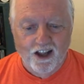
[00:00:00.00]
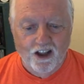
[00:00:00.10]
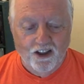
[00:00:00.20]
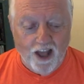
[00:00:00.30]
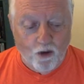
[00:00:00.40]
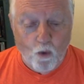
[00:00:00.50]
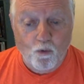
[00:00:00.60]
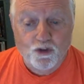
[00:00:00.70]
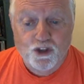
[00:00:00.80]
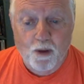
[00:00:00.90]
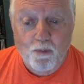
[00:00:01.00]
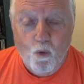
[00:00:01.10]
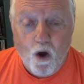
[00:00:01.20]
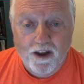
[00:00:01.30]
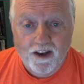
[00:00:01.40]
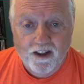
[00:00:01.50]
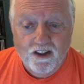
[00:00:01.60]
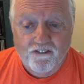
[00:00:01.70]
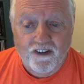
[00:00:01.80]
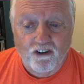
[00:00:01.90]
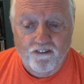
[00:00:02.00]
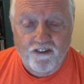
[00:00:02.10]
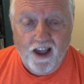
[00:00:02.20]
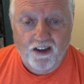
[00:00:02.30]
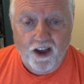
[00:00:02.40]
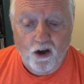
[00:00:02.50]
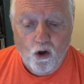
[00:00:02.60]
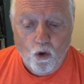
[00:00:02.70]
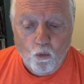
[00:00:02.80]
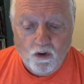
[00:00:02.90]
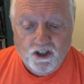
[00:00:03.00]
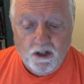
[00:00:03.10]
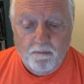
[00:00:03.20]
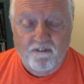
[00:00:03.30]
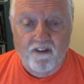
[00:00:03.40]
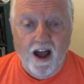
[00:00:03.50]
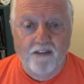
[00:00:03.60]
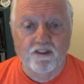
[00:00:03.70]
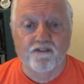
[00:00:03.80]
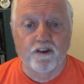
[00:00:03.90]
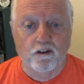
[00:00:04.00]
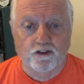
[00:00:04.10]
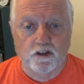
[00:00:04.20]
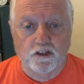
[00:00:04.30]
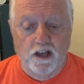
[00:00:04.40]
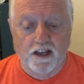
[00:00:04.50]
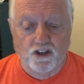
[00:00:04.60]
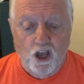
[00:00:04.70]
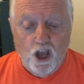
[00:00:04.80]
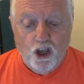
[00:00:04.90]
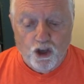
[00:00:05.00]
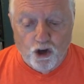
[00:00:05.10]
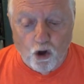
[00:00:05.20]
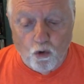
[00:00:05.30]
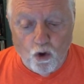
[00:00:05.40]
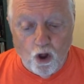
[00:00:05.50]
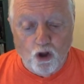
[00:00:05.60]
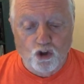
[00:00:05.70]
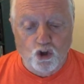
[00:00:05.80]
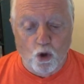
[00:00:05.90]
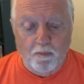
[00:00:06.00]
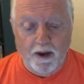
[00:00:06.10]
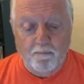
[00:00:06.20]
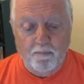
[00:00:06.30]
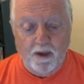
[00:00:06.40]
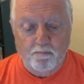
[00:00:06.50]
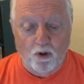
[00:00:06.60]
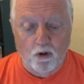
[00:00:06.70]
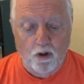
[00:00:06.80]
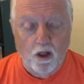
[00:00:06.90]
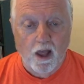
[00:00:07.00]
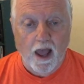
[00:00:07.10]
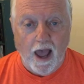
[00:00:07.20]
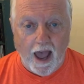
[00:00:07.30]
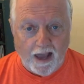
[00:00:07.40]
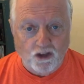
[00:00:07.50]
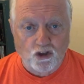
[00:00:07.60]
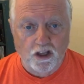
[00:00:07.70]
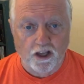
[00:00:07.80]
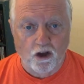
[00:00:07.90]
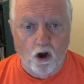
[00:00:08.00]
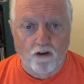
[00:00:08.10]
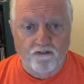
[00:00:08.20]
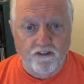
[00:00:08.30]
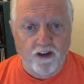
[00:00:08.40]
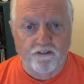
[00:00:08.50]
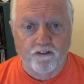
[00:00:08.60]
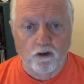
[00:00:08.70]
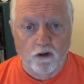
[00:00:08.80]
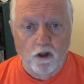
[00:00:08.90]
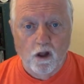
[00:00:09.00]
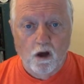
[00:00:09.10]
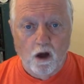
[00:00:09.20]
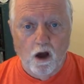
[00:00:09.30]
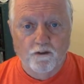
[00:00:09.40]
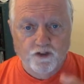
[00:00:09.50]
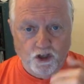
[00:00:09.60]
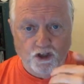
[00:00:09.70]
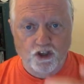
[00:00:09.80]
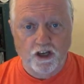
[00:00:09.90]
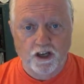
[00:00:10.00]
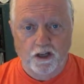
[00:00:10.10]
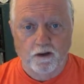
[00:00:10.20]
Now, what was number 1? The fear of failure. What's number 5? The fear of success. You know, so many people actually are fearful of succeeding,